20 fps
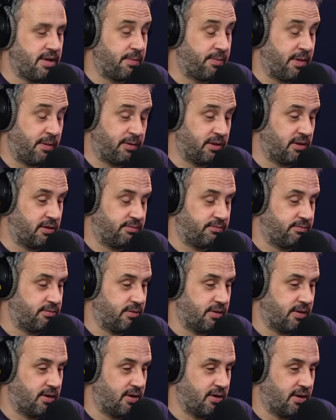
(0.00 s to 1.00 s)
People
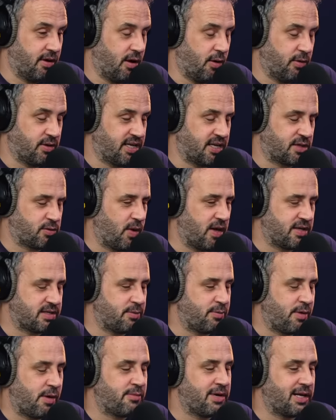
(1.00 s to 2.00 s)
always ask, where's
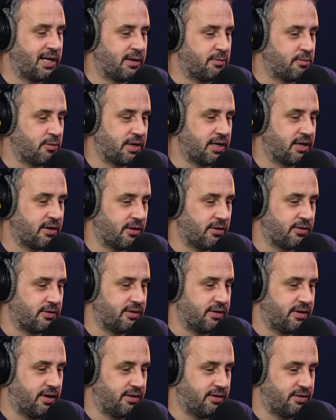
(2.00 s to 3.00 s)
the Premier League money gone?
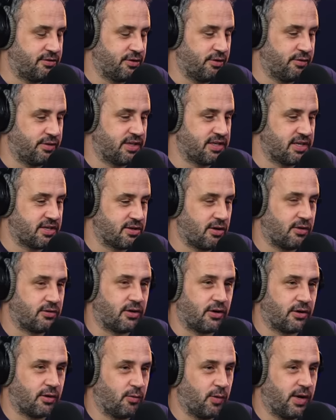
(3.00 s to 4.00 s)
And the truth is, it's all
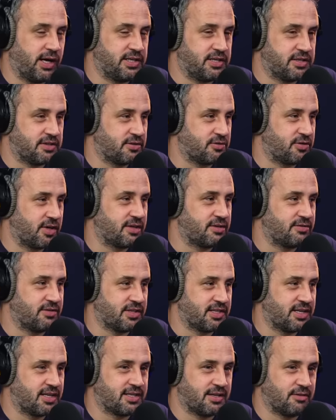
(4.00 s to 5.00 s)
gone on wages and
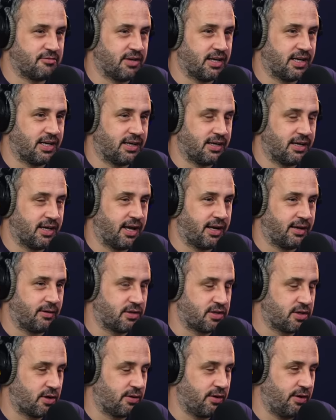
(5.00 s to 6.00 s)
transfers, hasn't it, really?
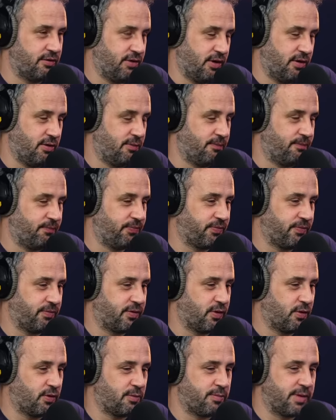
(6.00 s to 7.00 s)
Like, so if you
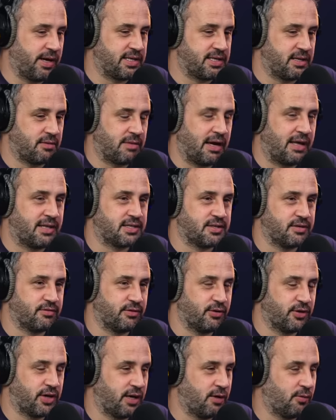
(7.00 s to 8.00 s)
do the basic maths
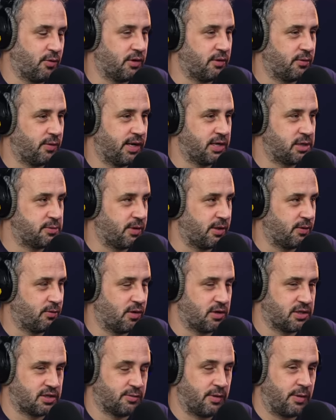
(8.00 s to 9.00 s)
of looking at what the wage bill
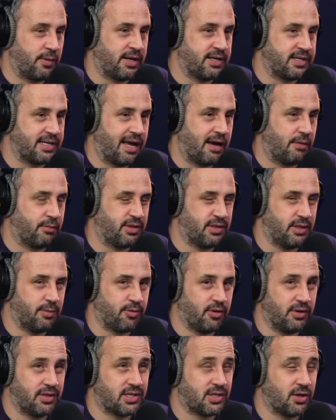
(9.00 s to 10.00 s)
was that we went down with, you're
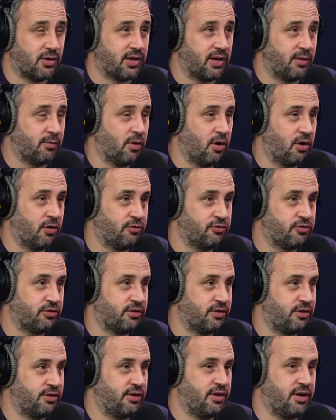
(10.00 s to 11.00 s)
probably talking, what,
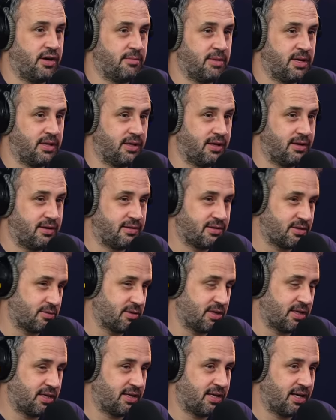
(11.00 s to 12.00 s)
130 million,
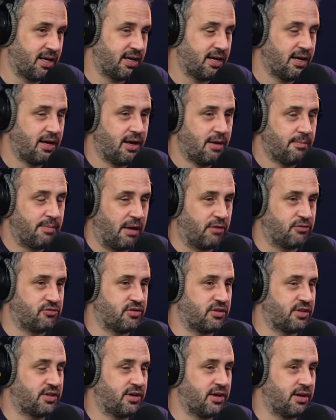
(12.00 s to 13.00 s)
something like that? About
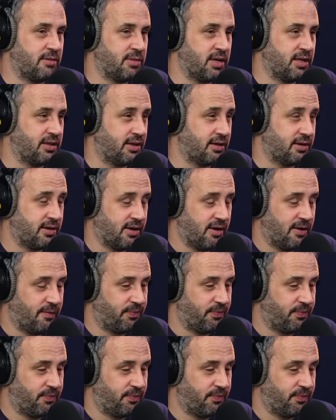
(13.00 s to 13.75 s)
130 million